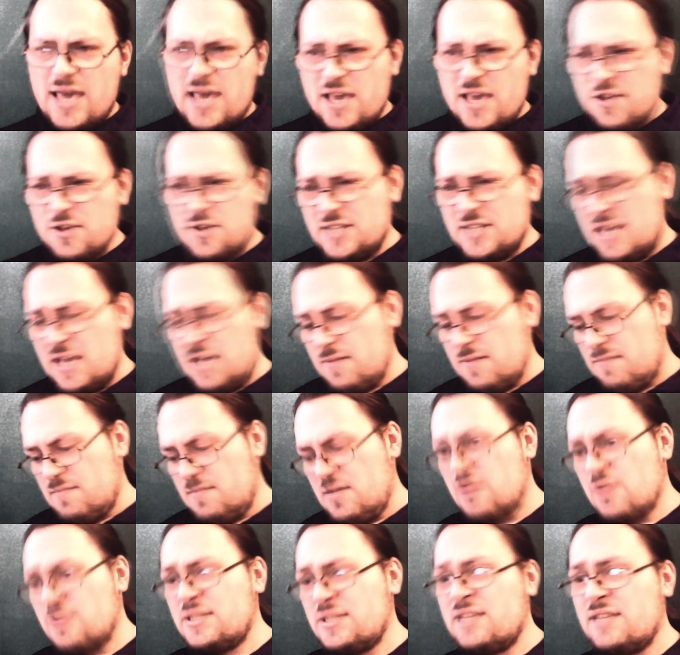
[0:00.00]
You see,
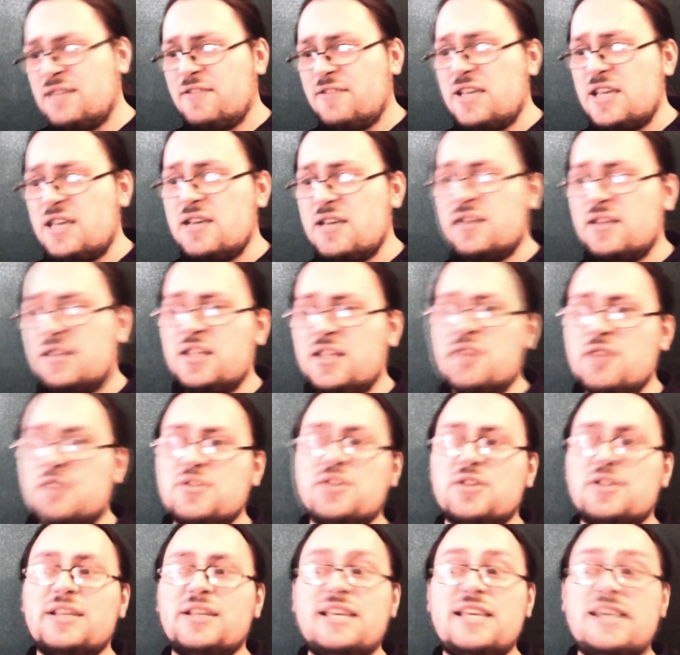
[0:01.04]
most of
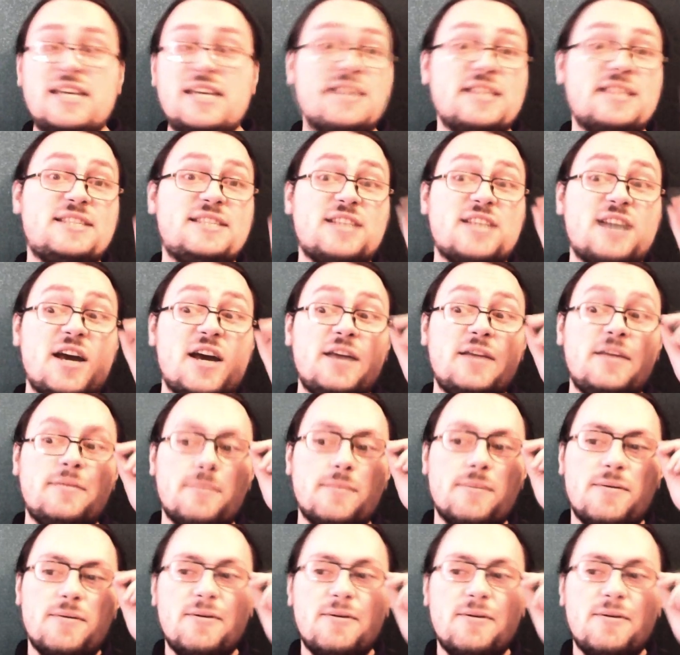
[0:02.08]
those on the yes side